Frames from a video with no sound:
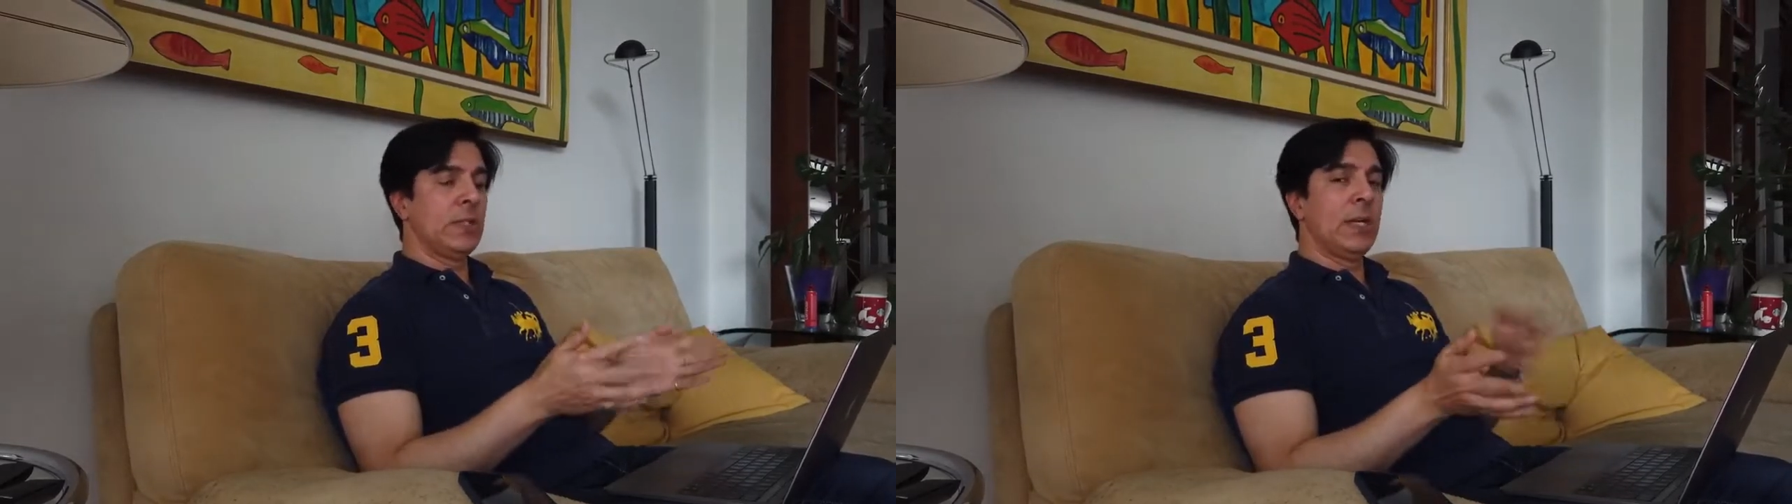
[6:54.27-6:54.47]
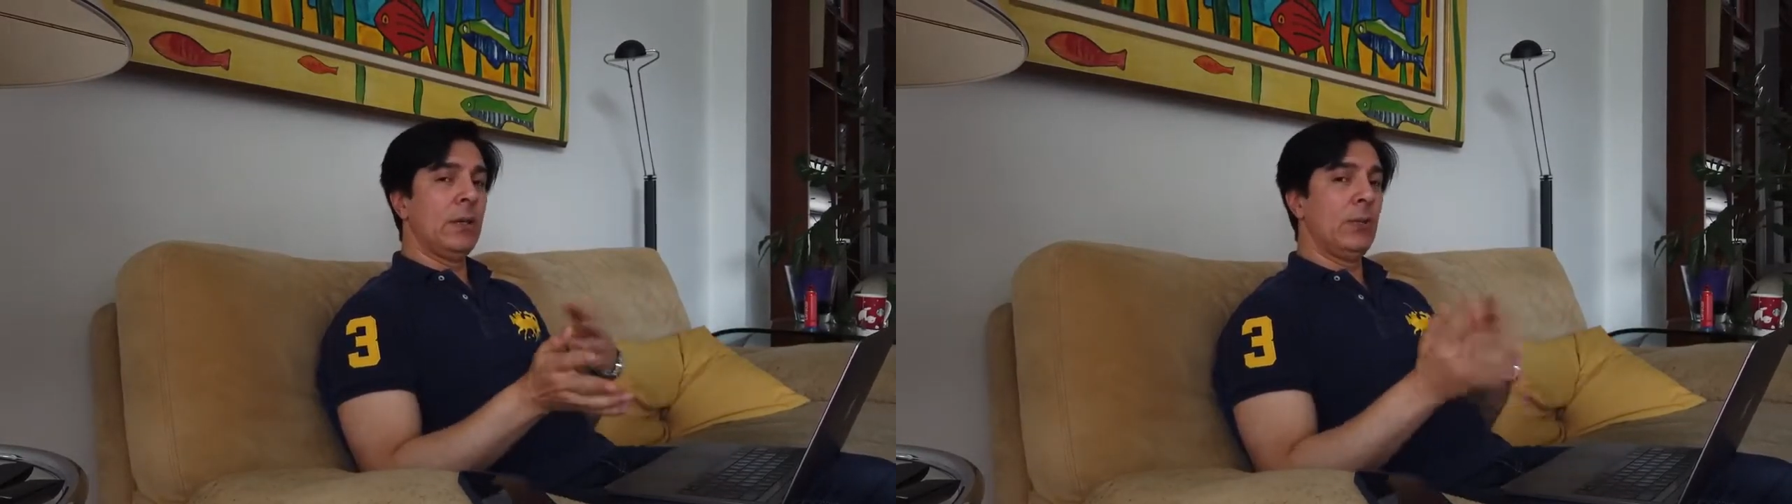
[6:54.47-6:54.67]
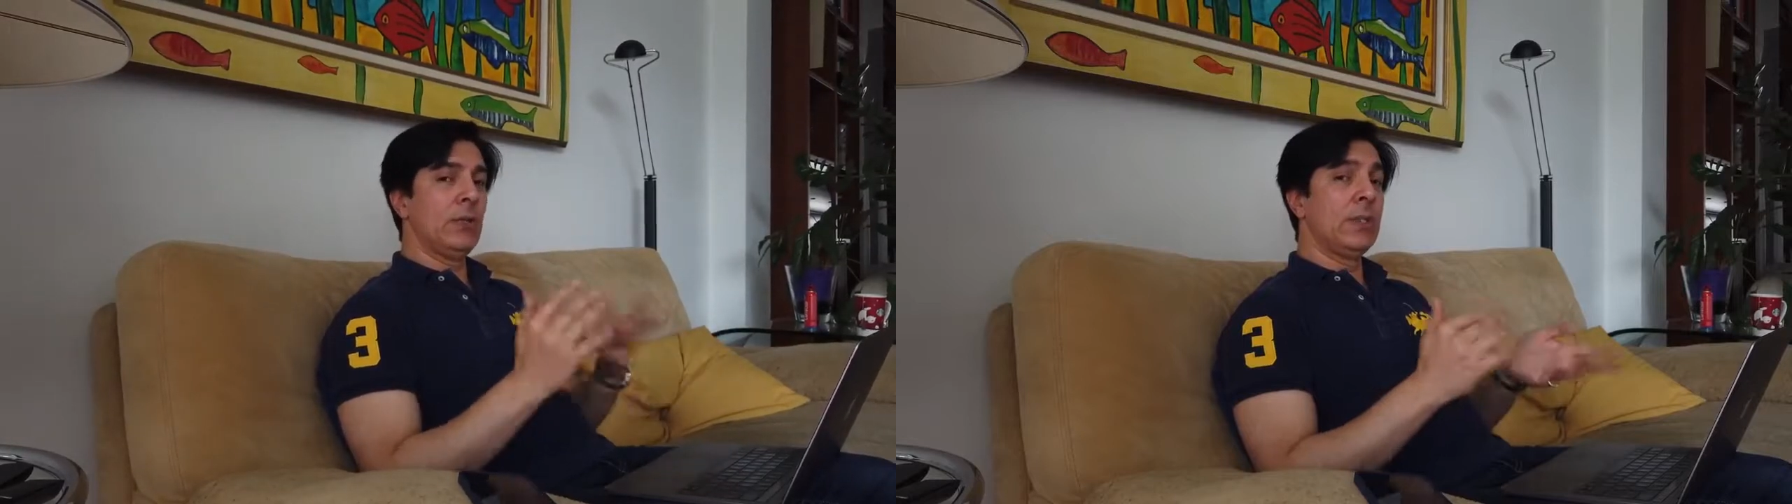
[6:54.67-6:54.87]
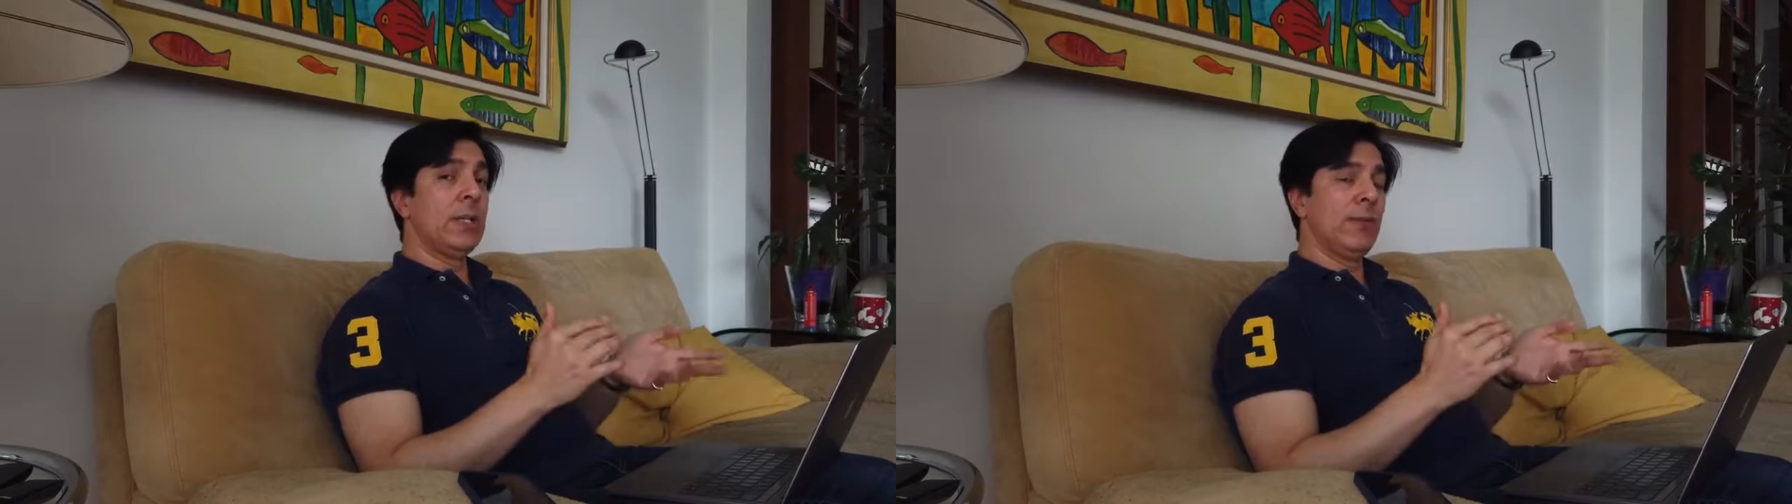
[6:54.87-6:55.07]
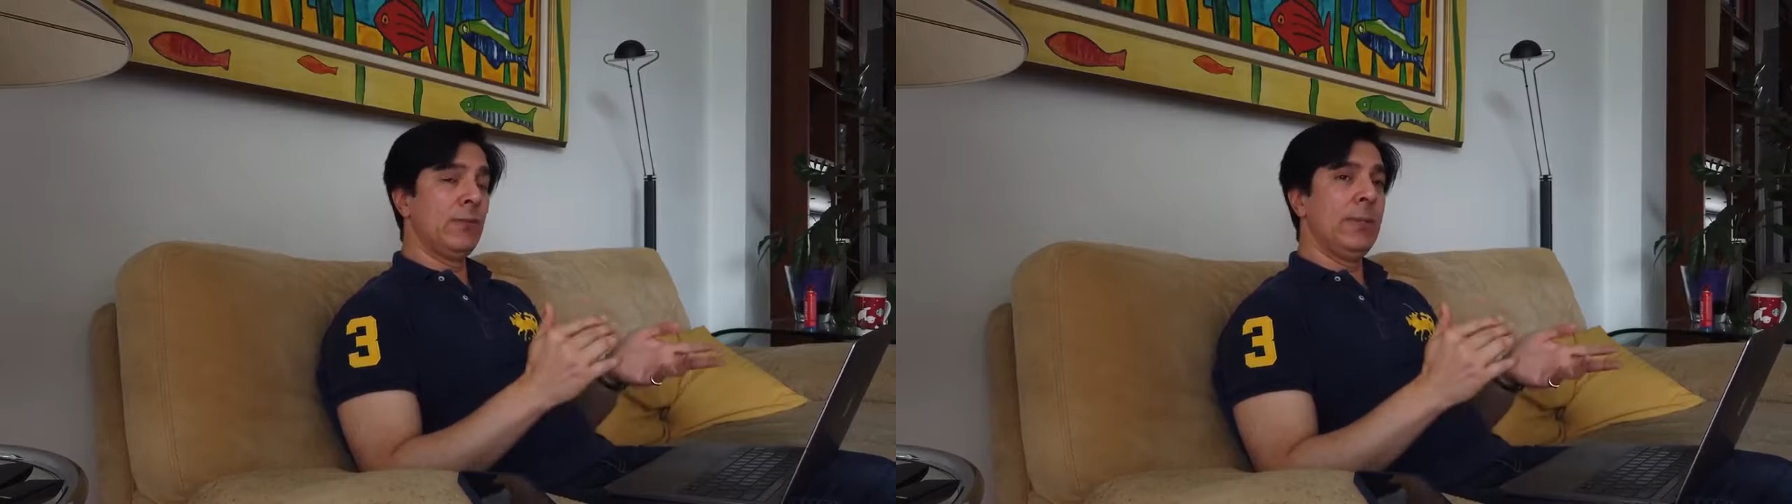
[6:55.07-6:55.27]
Now you still
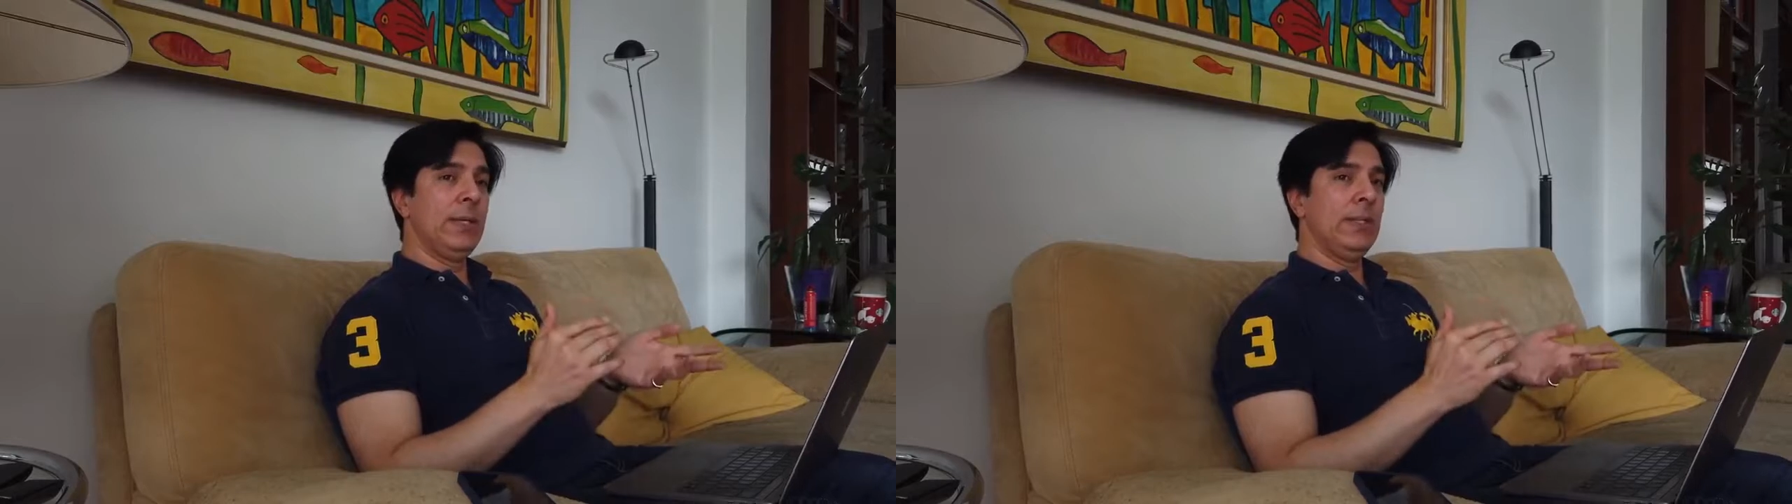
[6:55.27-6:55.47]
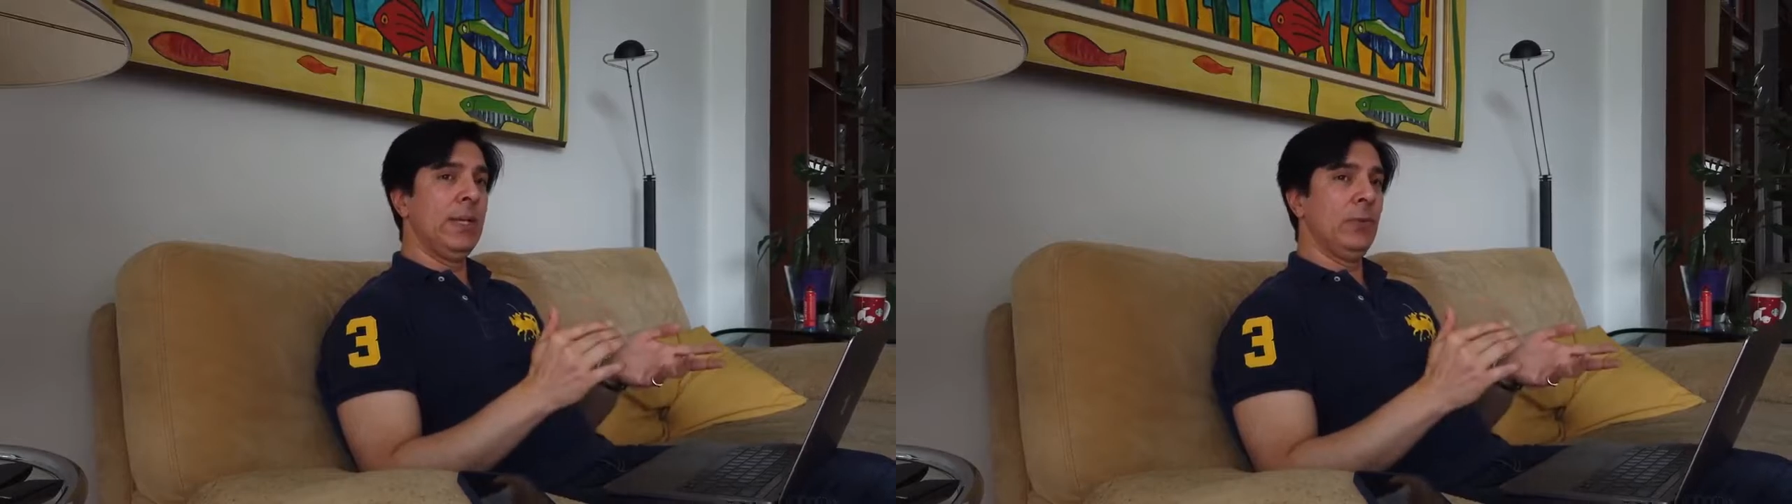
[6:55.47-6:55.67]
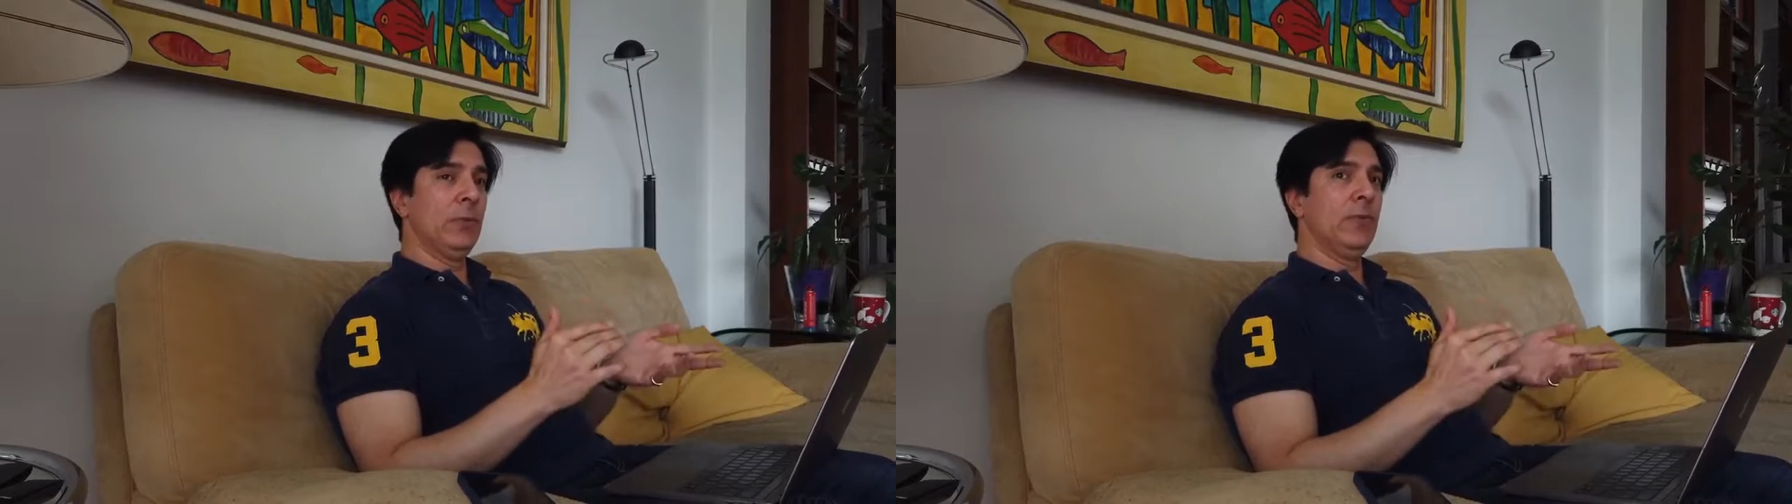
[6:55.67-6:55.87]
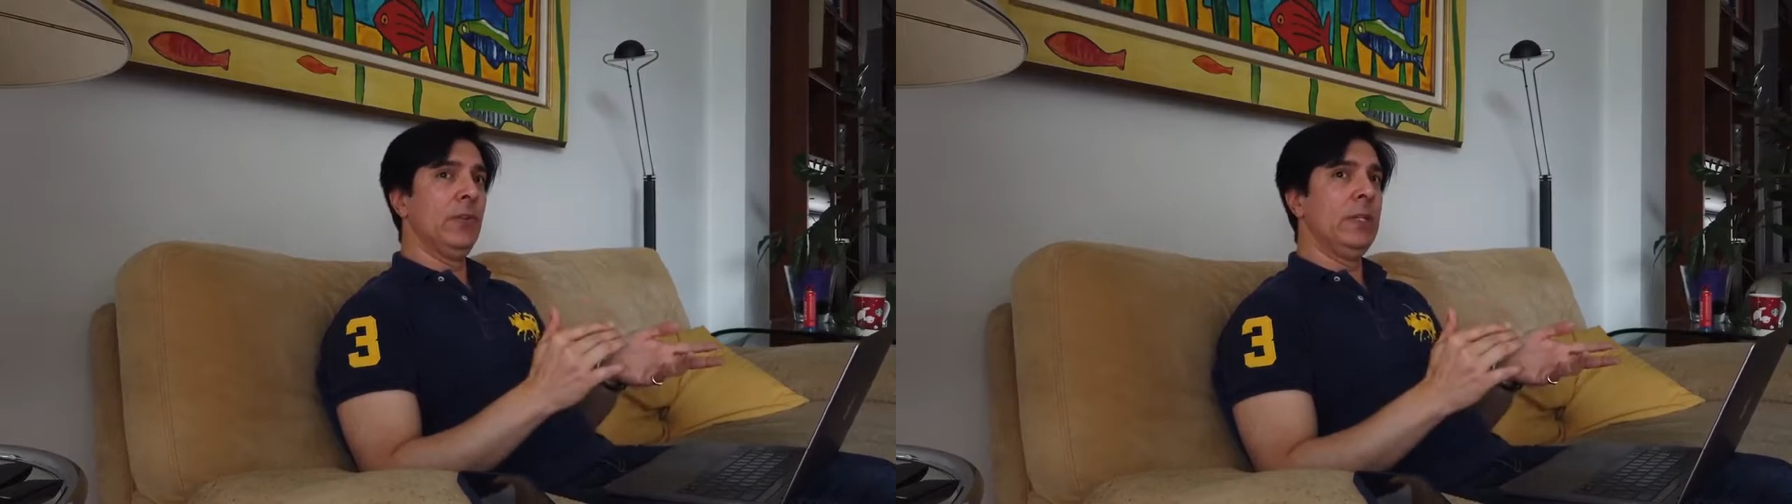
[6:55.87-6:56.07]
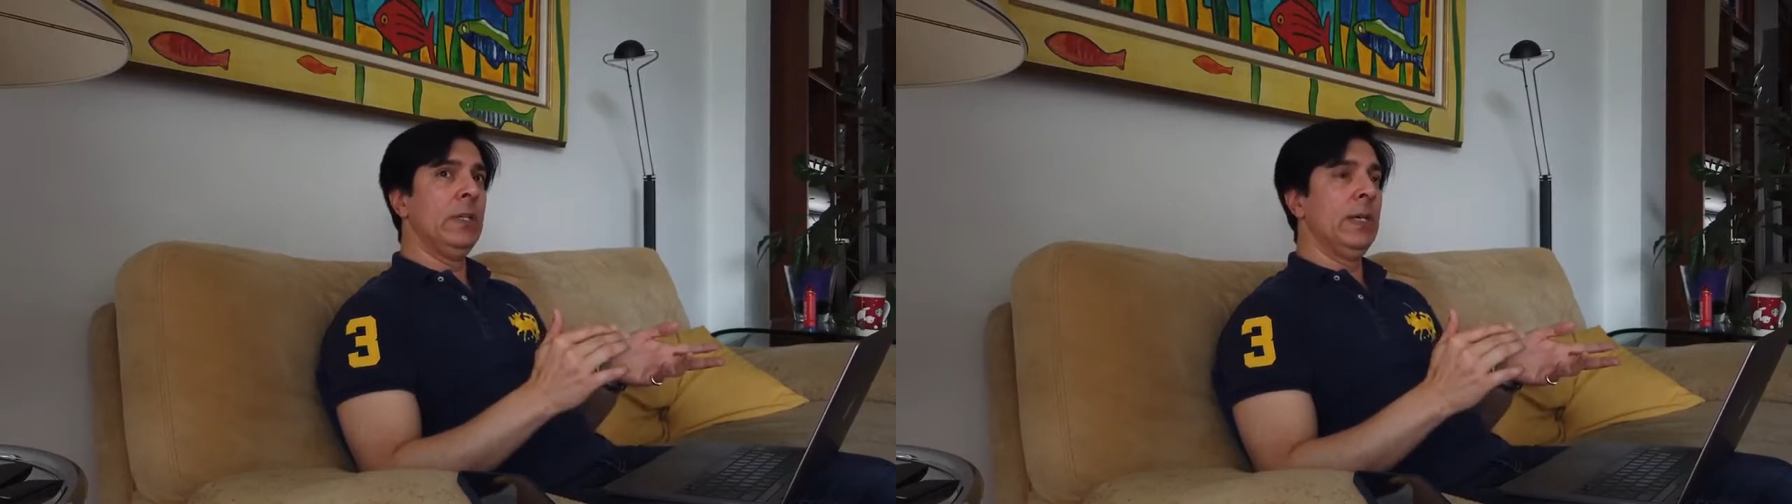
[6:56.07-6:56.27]
have to pay the annual
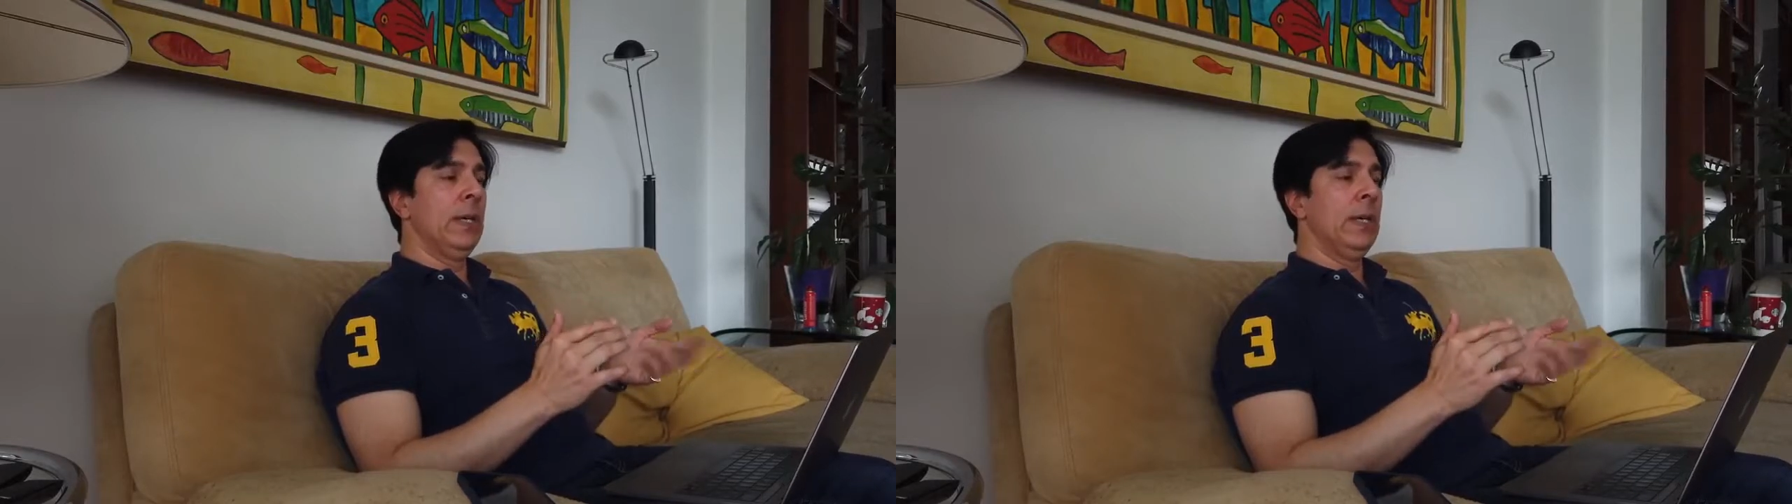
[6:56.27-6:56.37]
fee,